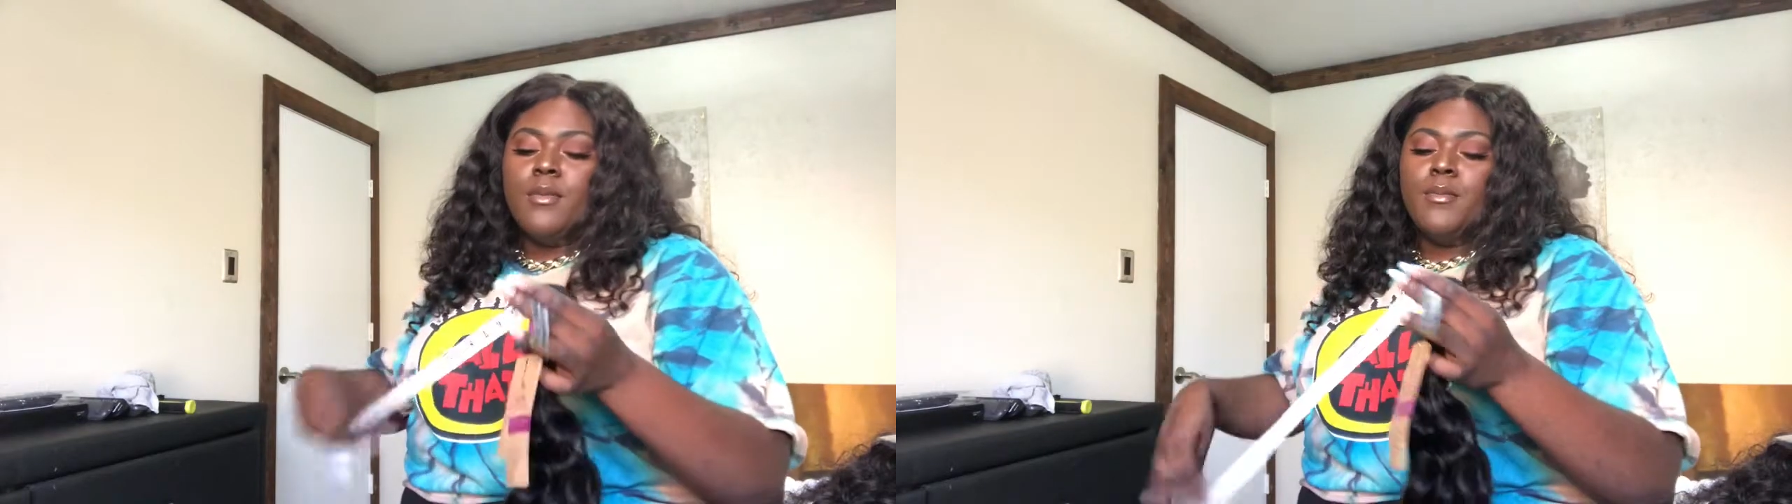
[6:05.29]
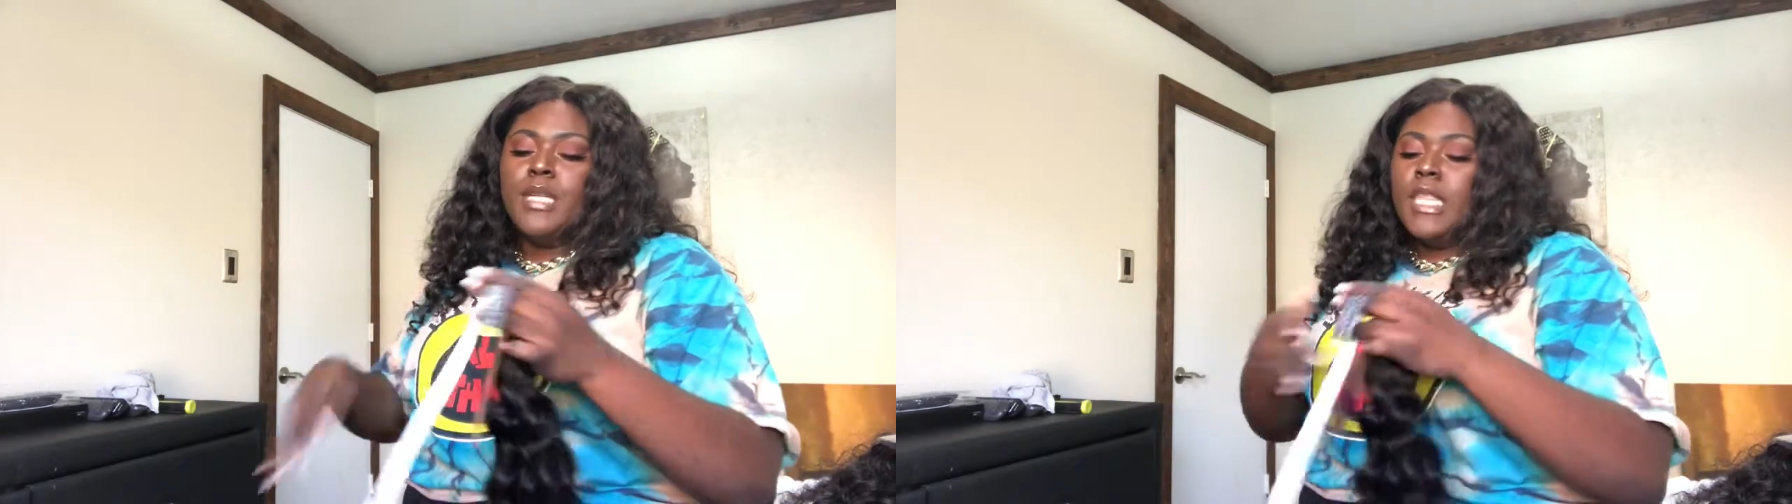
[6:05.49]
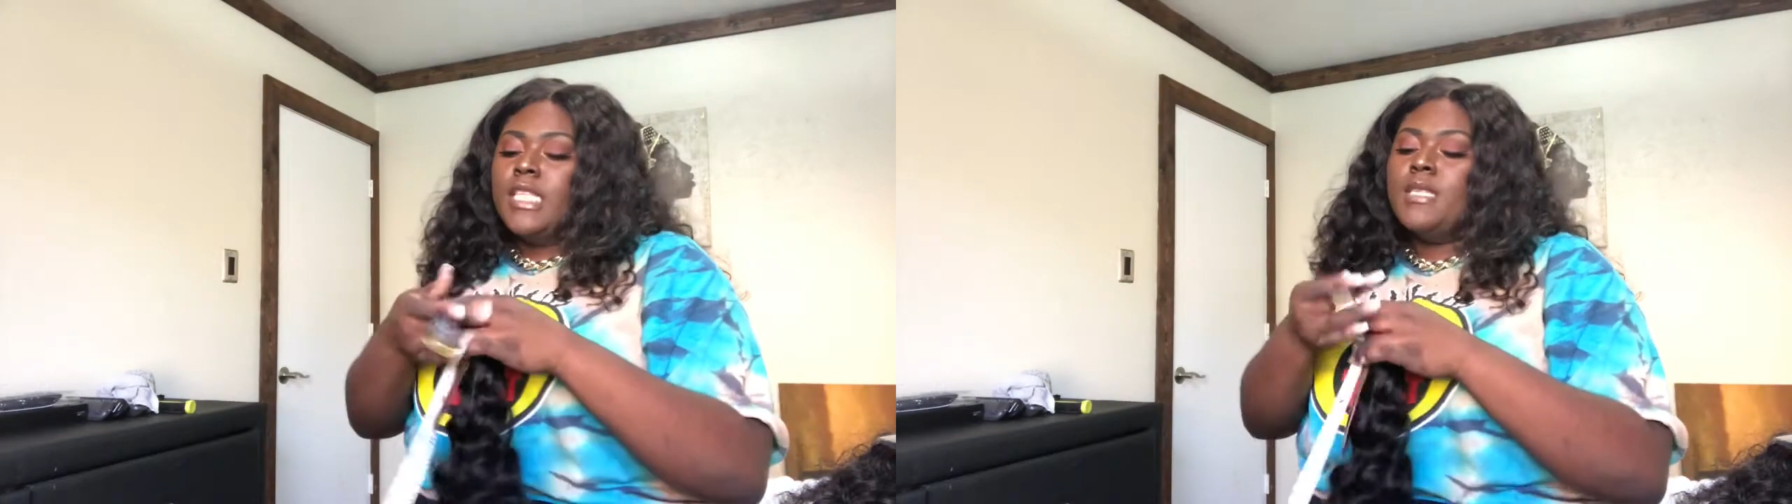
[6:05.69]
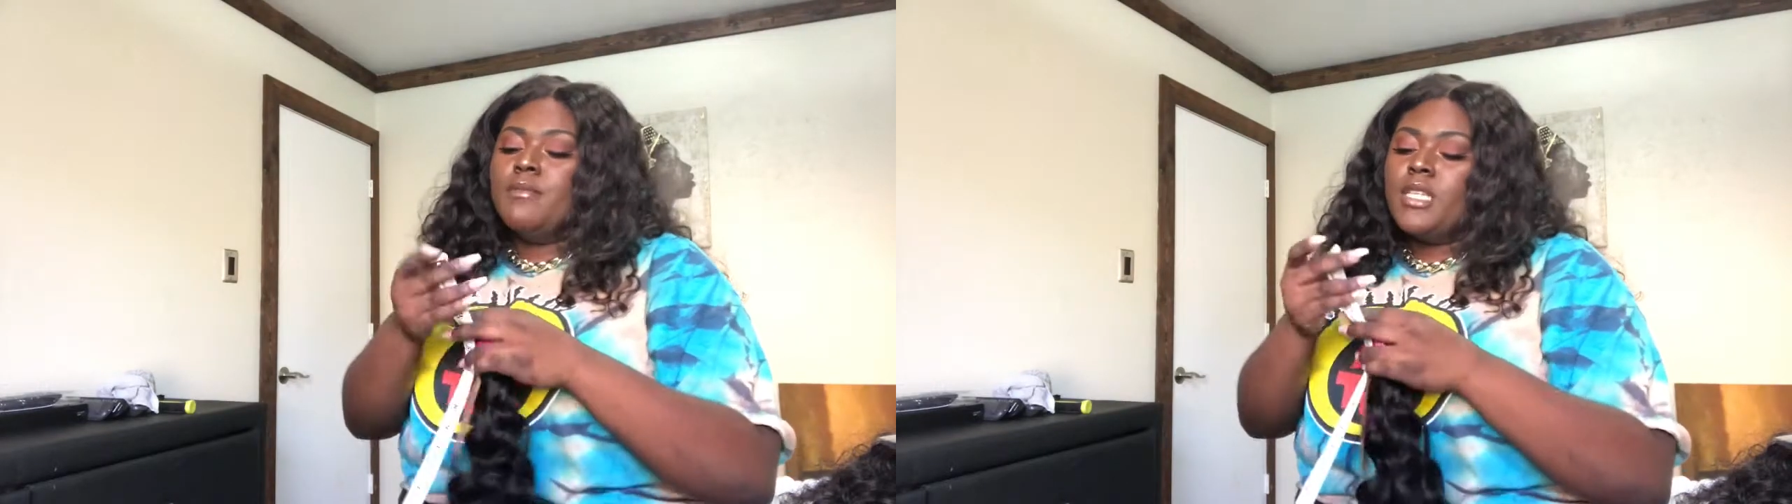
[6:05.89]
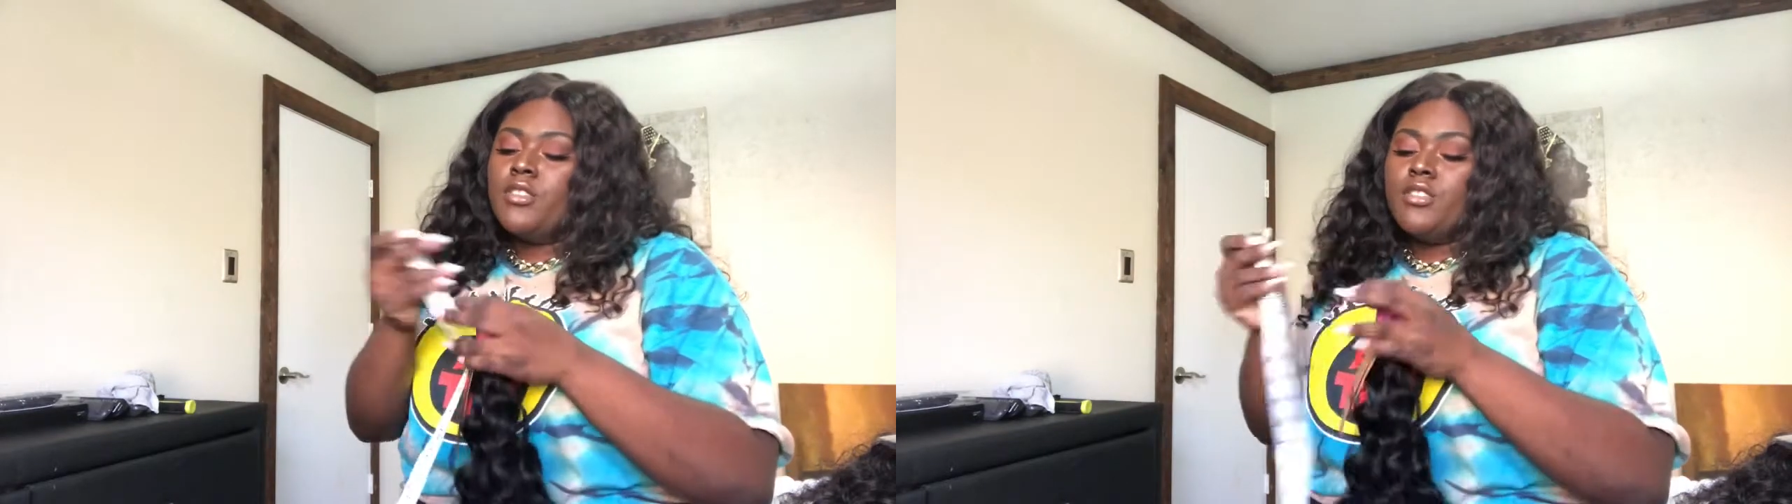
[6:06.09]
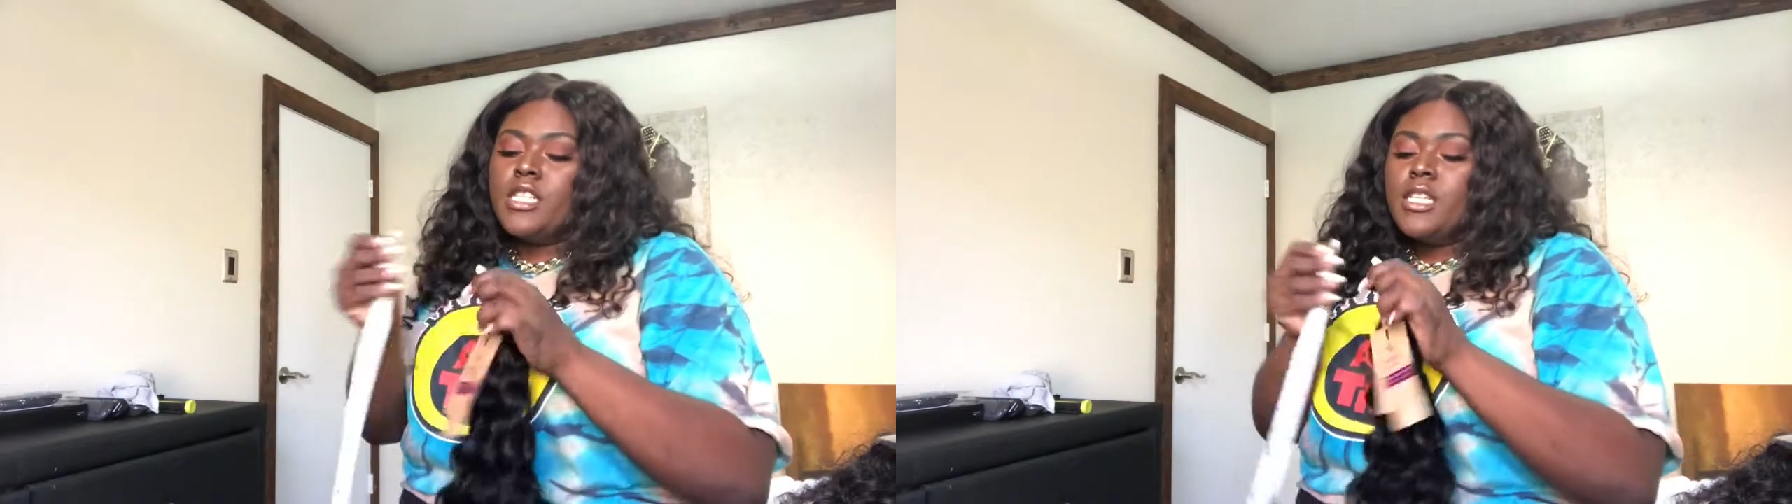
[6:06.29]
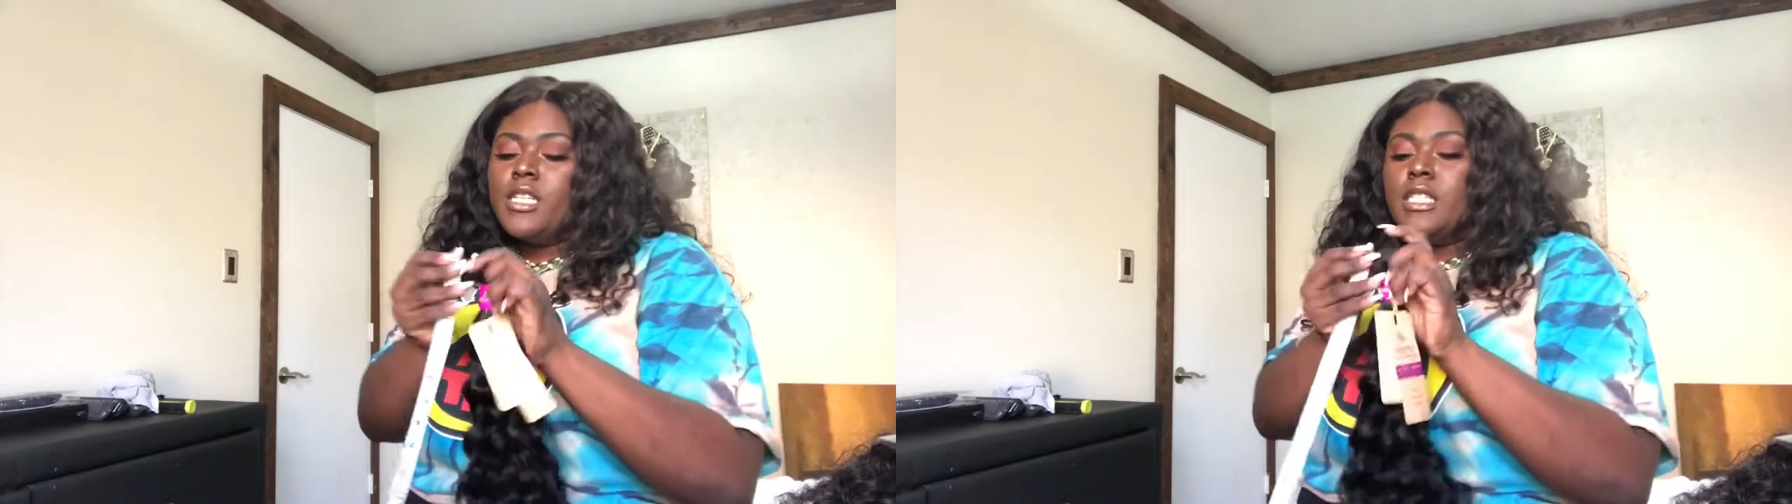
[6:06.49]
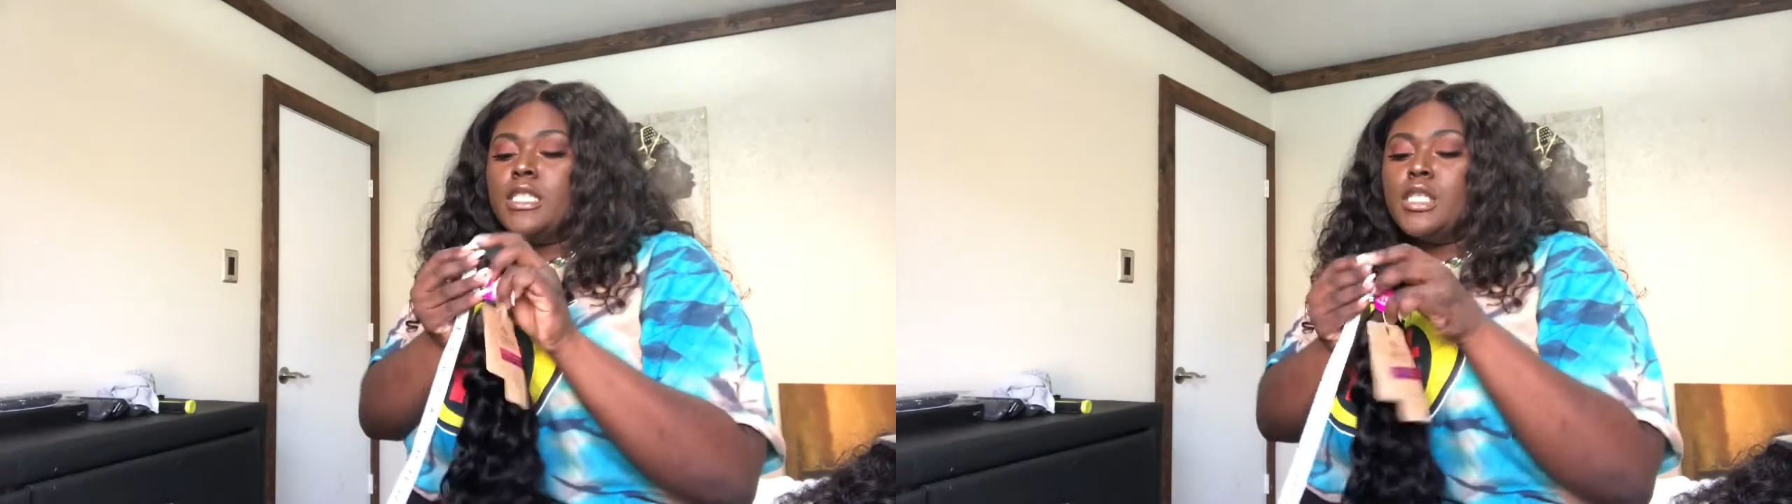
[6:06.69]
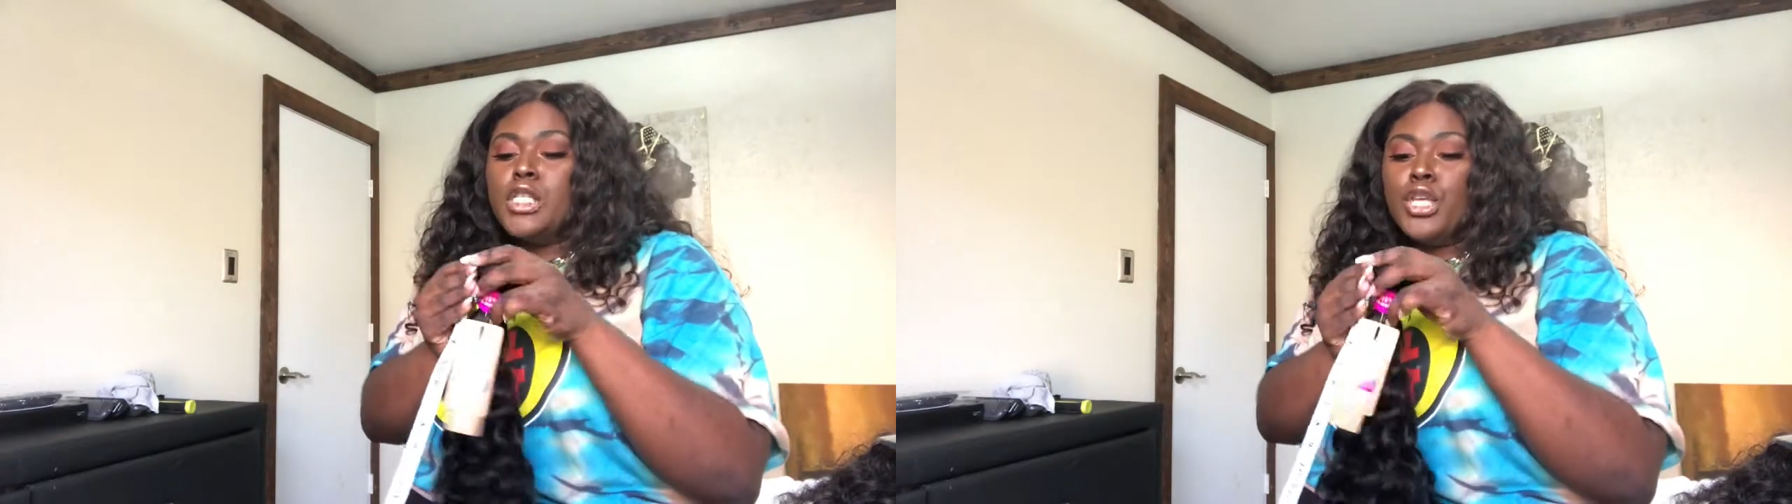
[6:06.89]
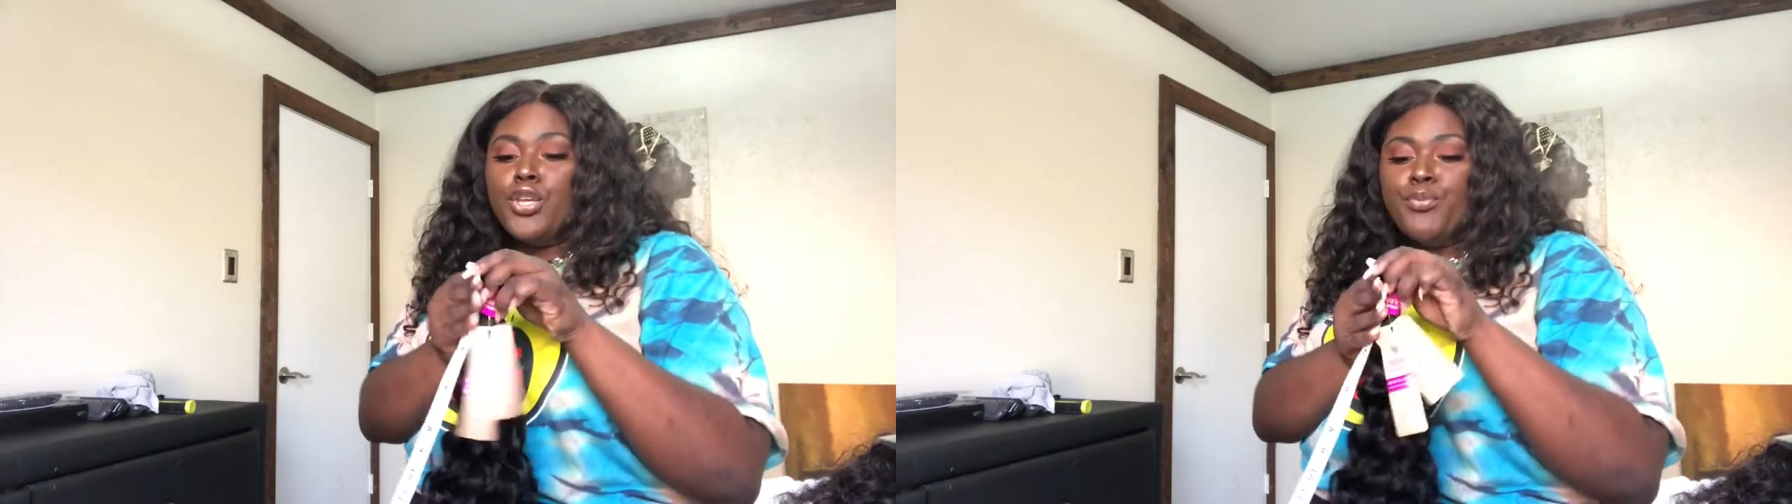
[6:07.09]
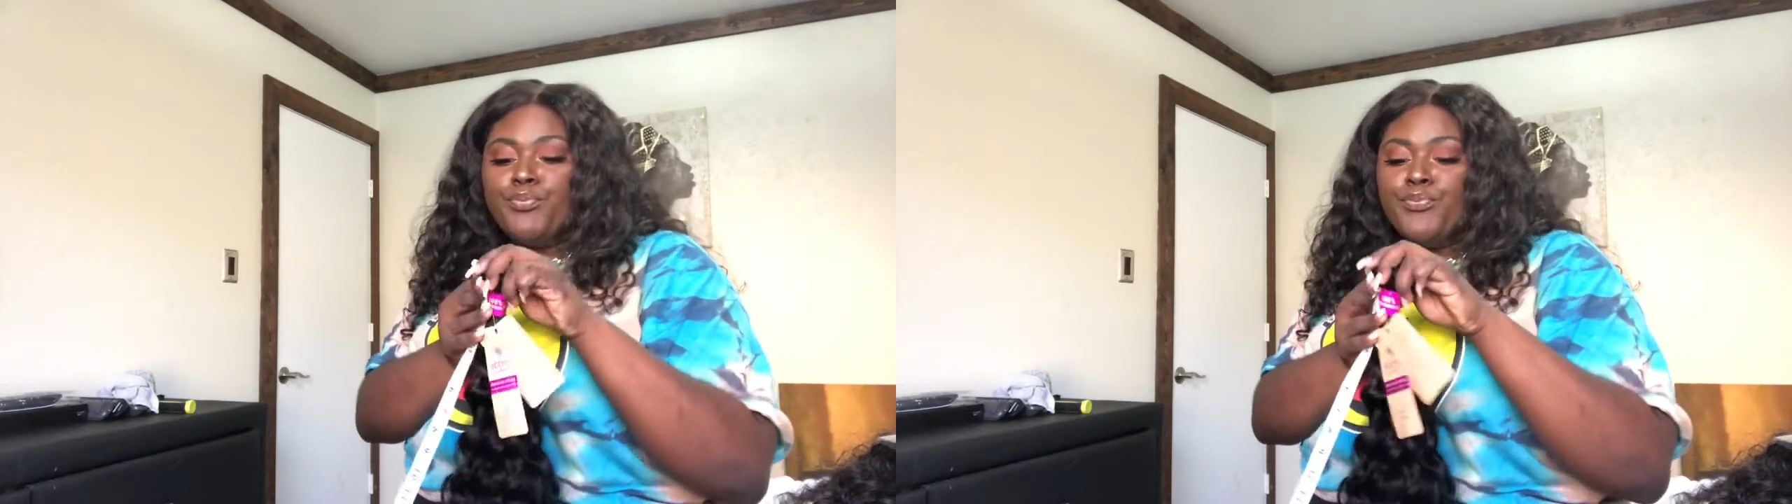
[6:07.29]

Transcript: but let's measure it and see